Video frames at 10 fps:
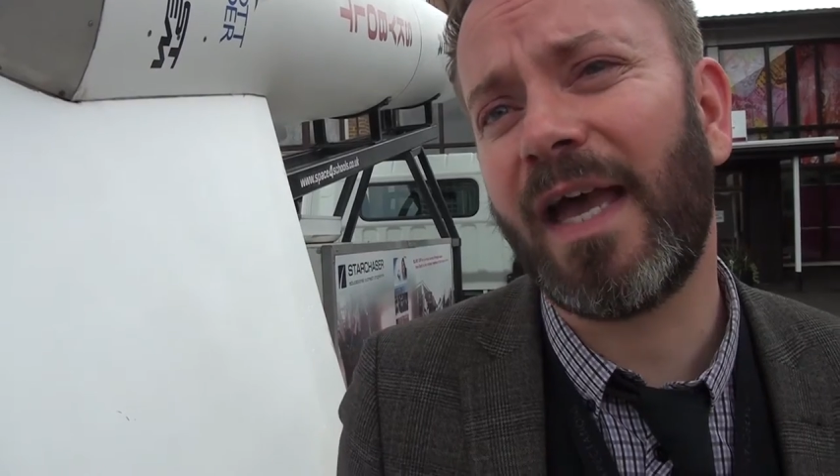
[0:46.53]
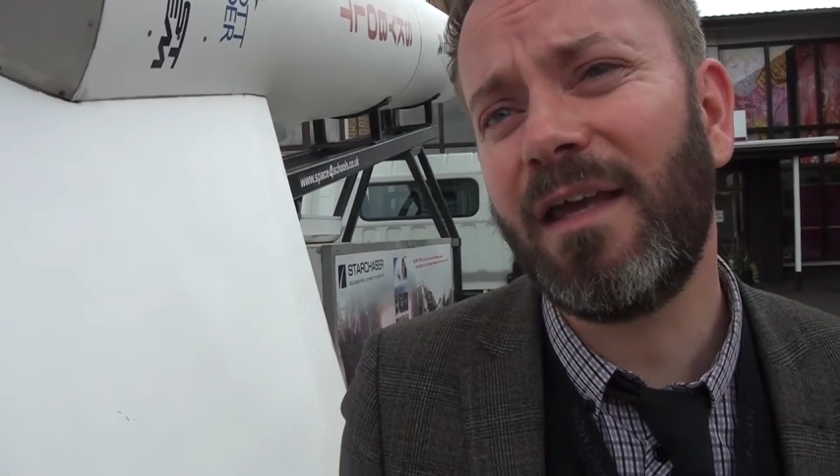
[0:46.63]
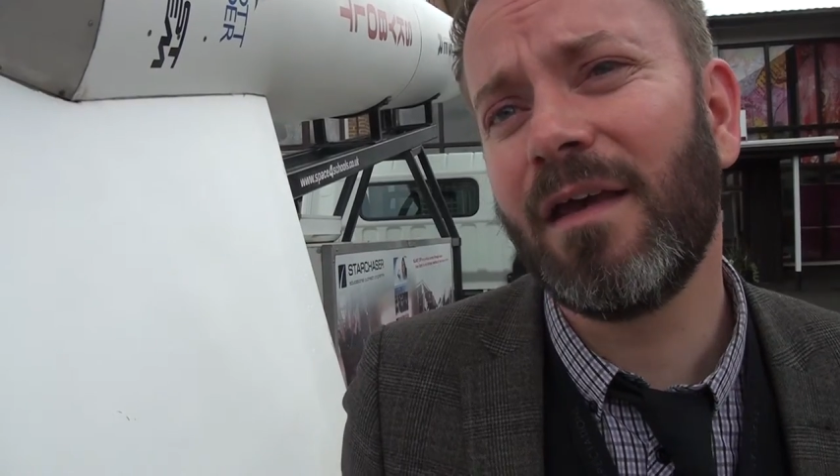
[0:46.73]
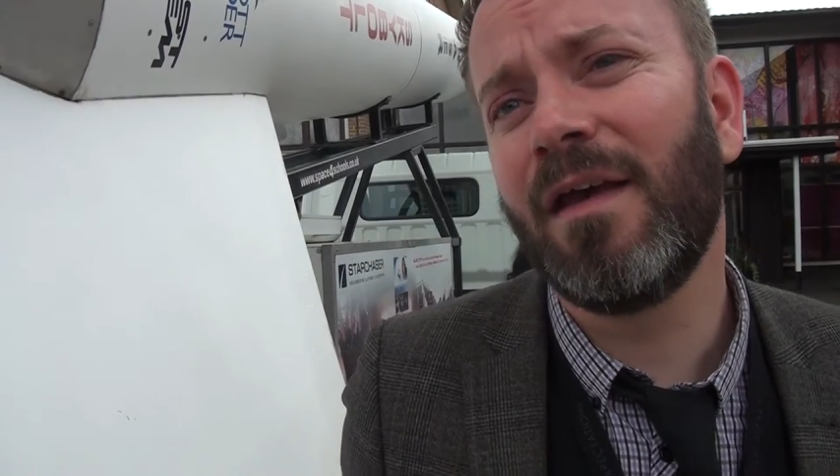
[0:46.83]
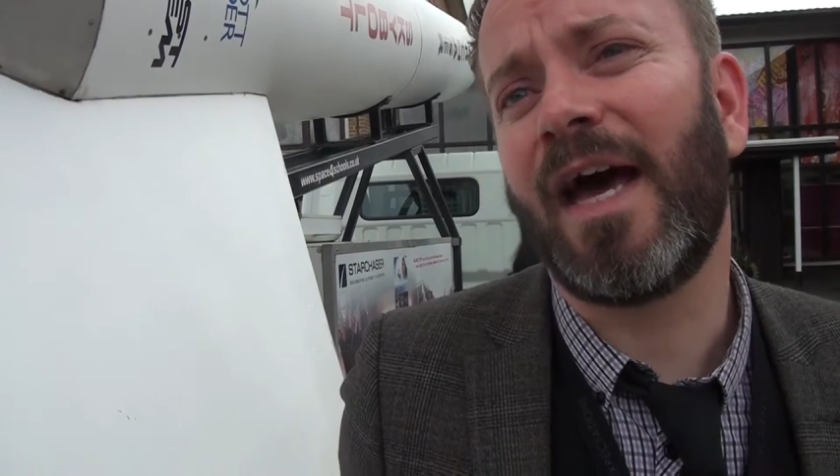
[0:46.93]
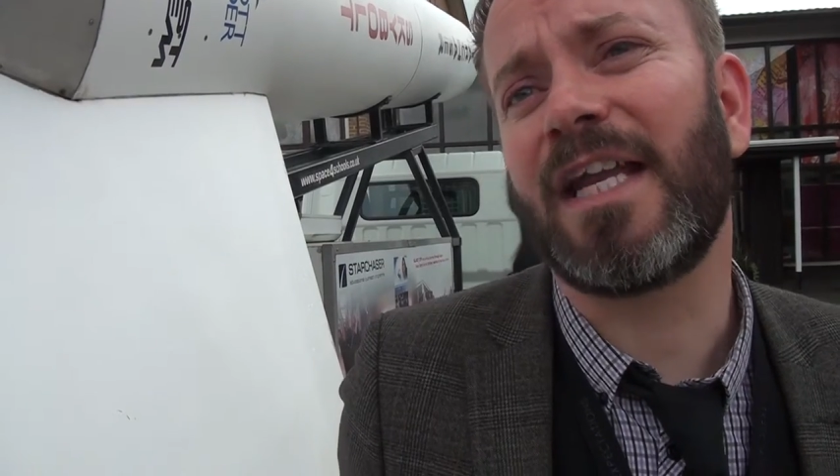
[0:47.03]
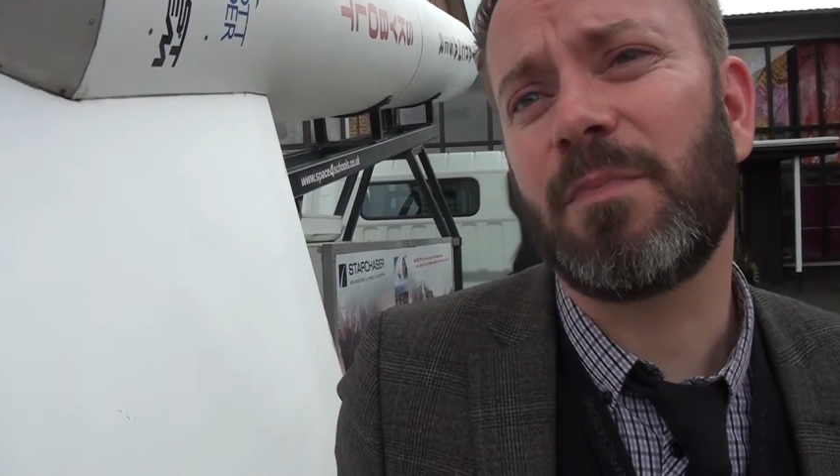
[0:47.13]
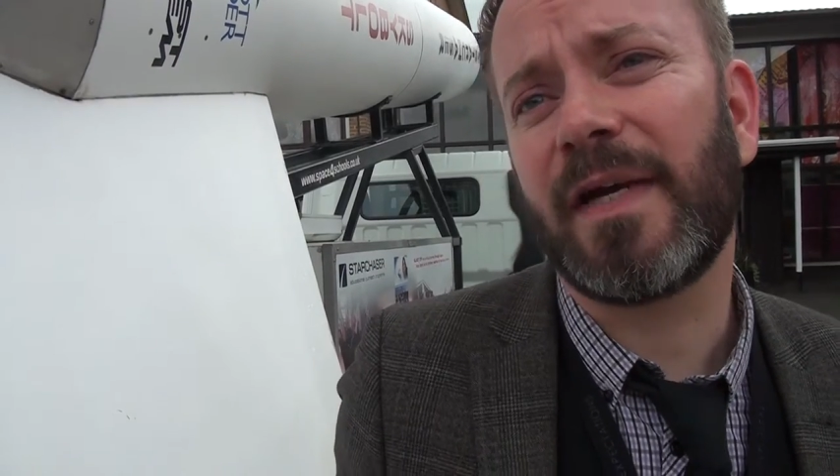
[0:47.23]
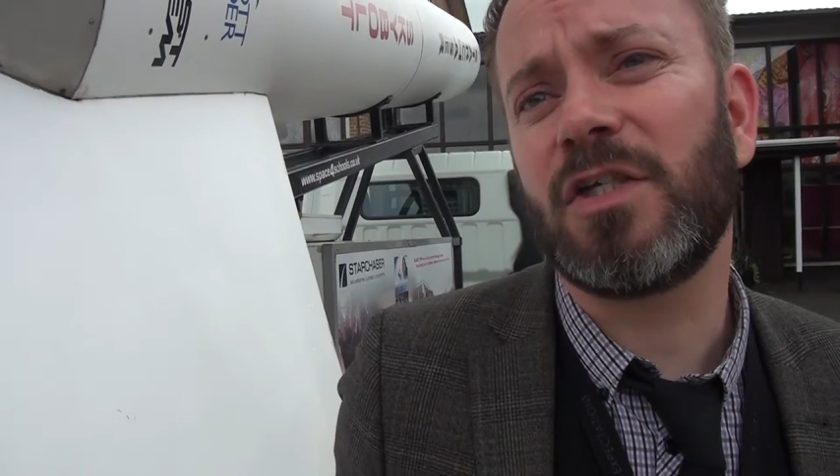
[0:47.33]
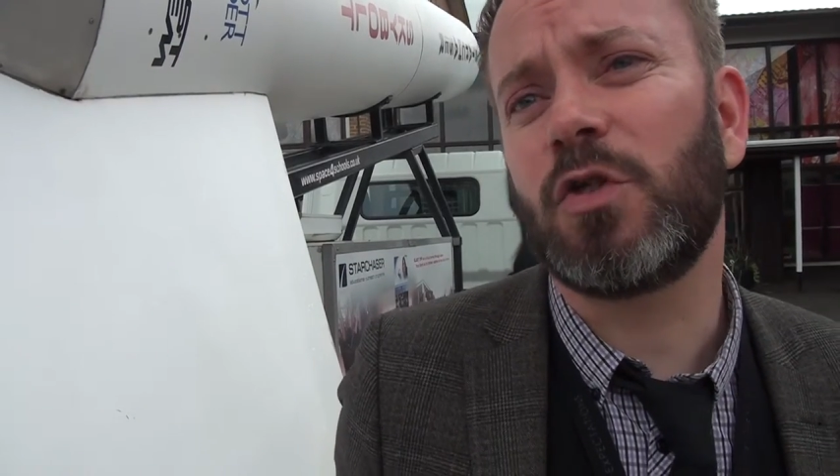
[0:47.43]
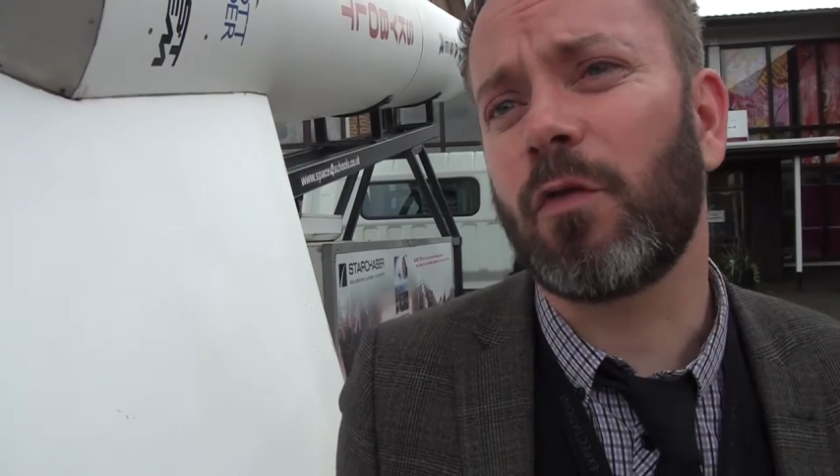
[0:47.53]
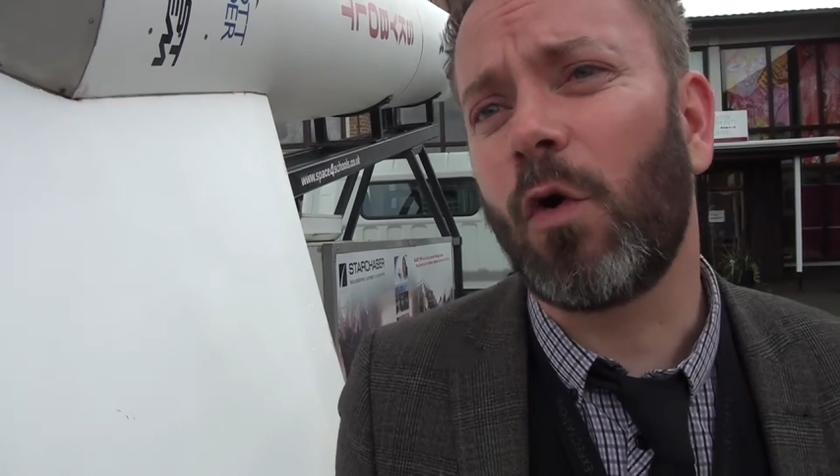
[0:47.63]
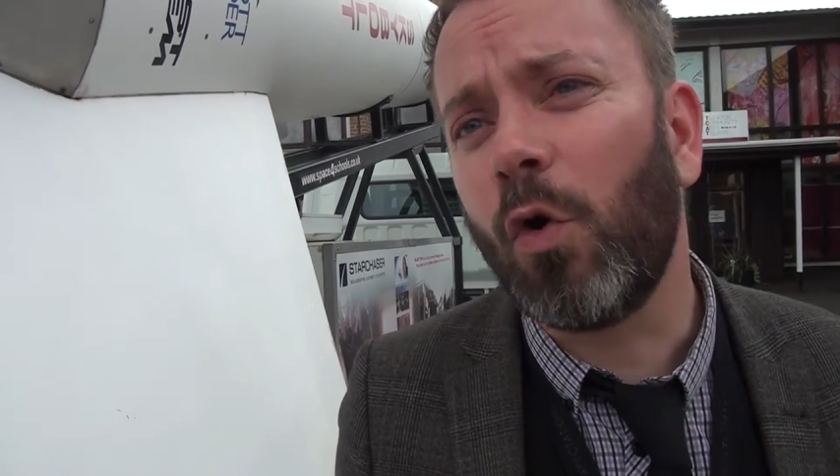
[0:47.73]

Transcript: and it's making sure that